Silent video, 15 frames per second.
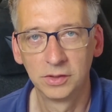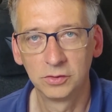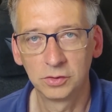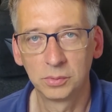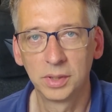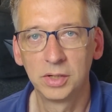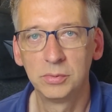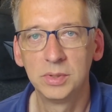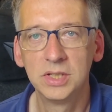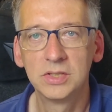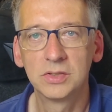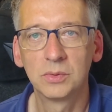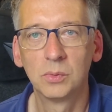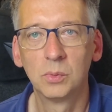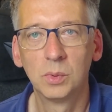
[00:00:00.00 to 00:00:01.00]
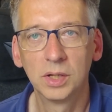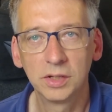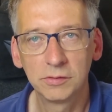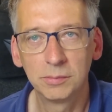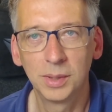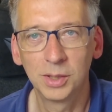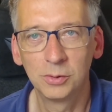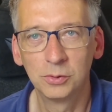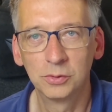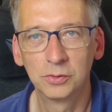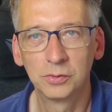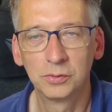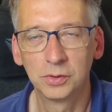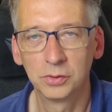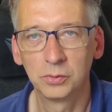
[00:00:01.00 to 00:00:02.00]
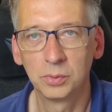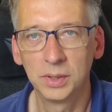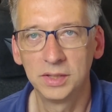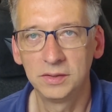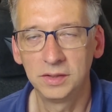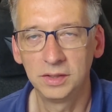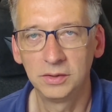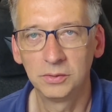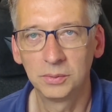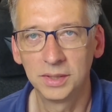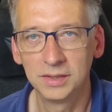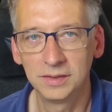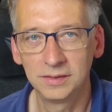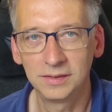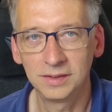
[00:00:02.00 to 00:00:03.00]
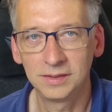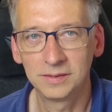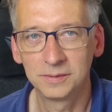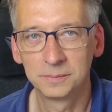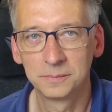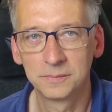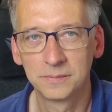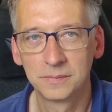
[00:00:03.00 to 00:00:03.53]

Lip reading: So I reach one of my goals for 2026.